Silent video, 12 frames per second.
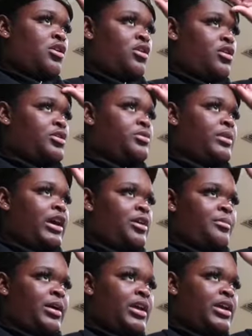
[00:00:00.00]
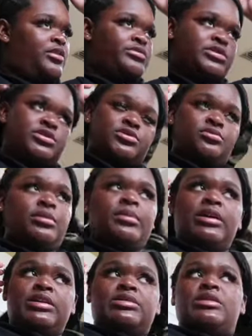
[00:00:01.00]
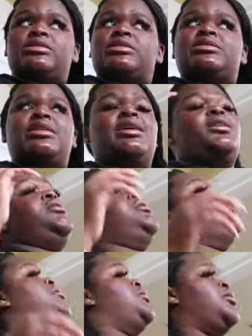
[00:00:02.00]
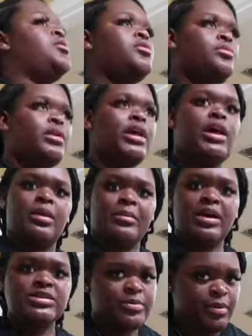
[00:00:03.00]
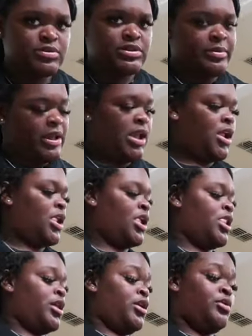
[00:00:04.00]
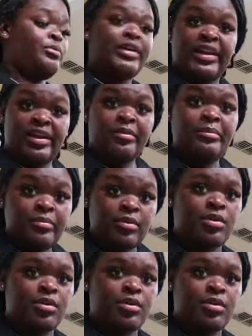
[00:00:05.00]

or do what everybody else is doing, because then it's just like, where the hell am I supposed to be? With him?